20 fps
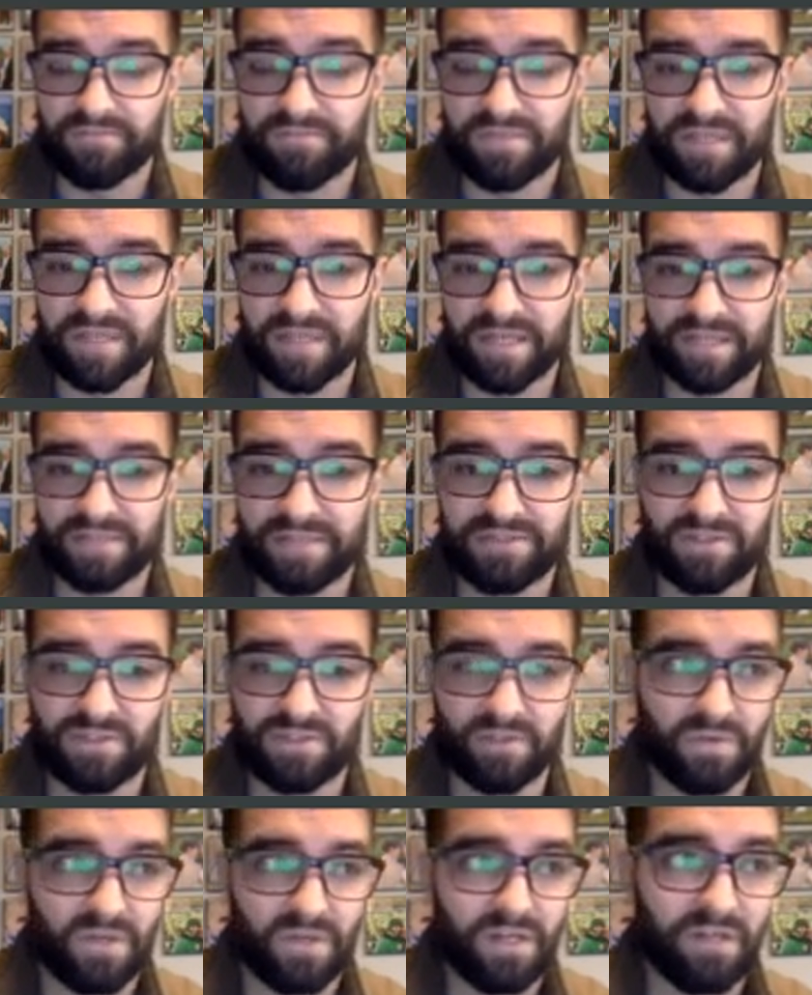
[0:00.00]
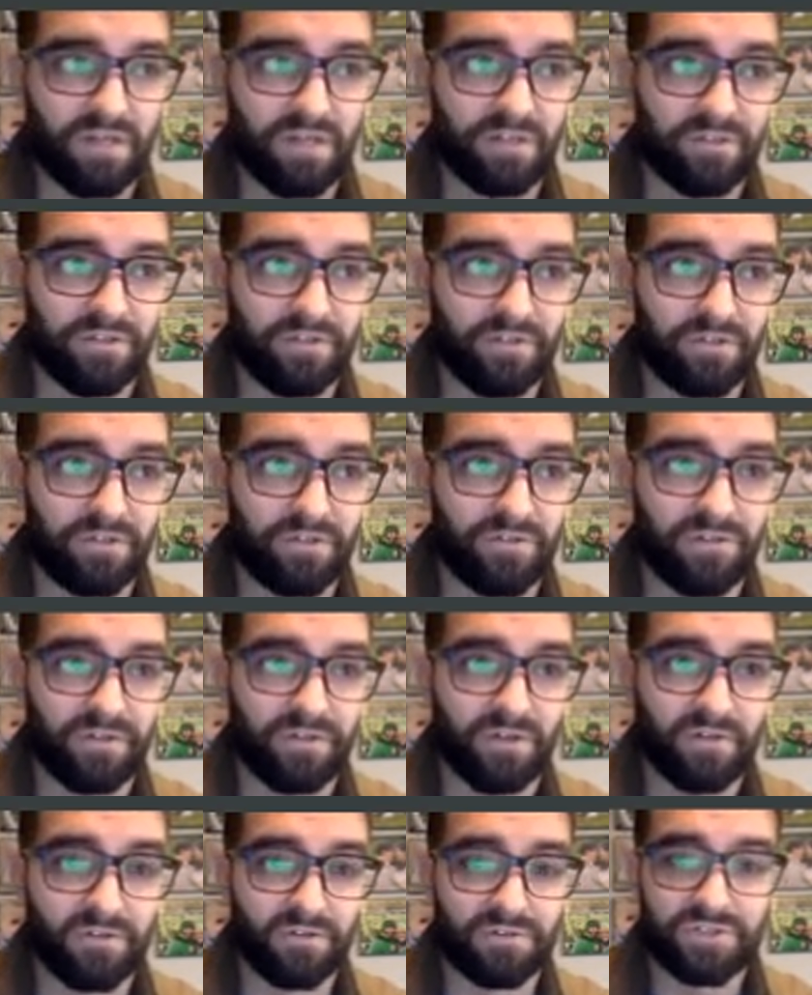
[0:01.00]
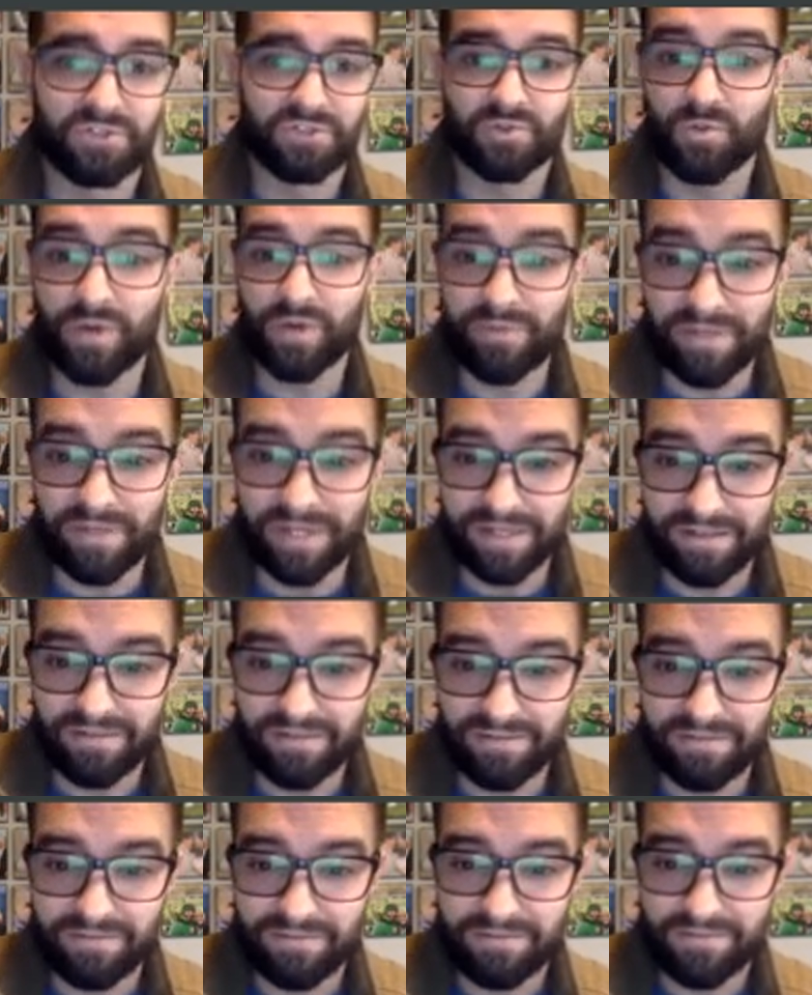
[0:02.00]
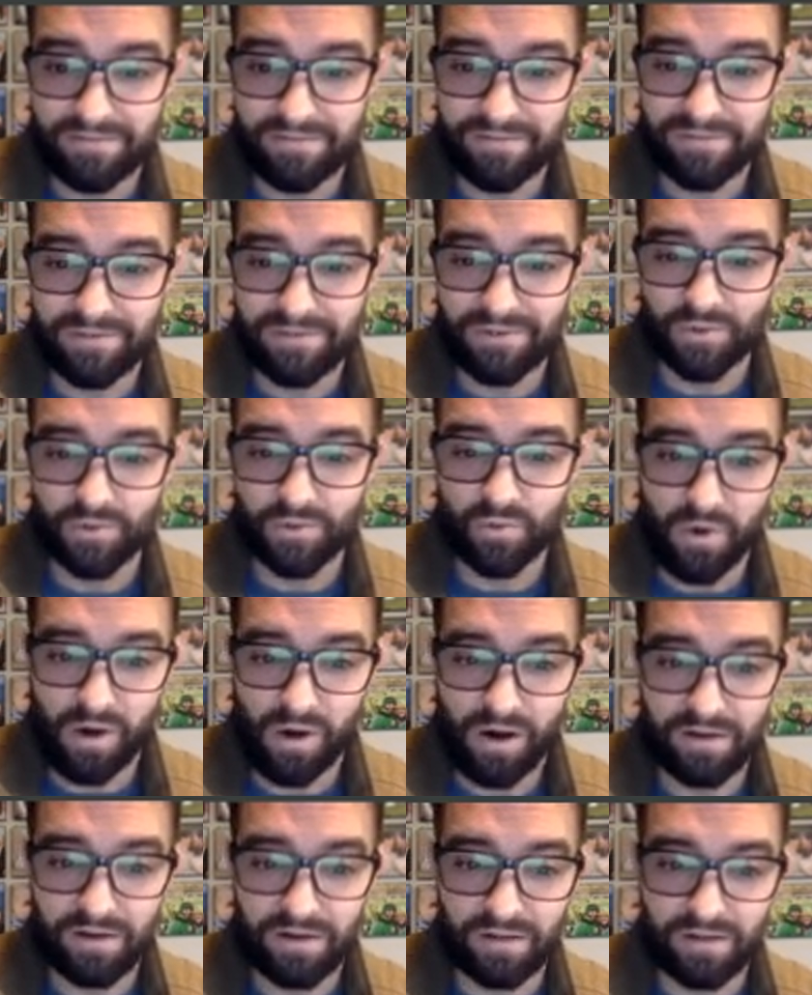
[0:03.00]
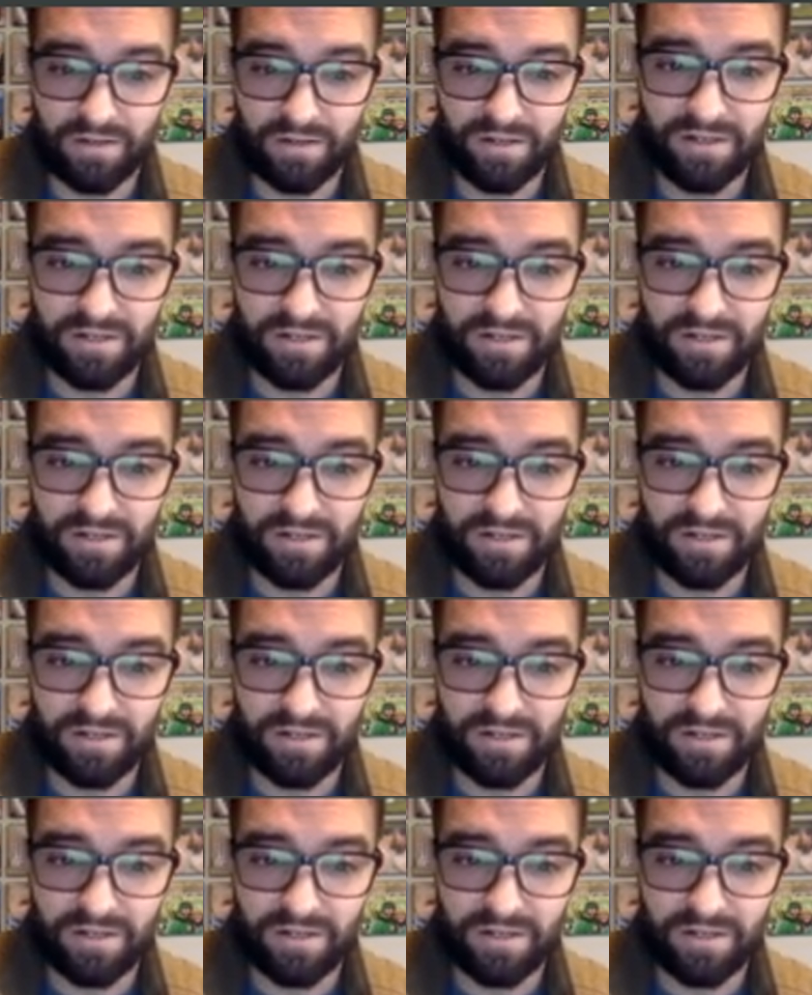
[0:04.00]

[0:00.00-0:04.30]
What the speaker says: Okay, so you go swimming through water.